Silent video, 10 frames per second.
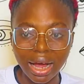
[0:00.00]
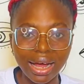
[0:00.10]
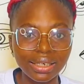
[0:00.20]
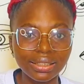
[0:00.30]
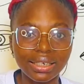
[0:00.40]

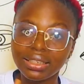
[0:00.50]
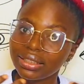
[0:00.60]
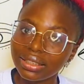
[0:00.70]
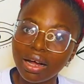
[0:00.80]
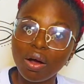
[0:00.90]
and that
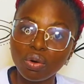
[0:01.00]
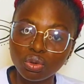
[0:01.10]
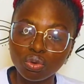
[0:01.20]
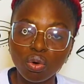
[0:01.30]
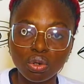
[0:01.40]
is
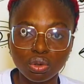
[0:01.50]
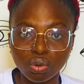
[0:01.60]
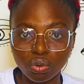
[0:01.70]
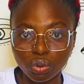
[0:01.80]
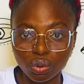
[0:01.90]
how you
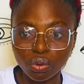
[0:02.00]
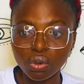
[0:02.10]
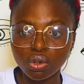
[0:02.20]
also grow.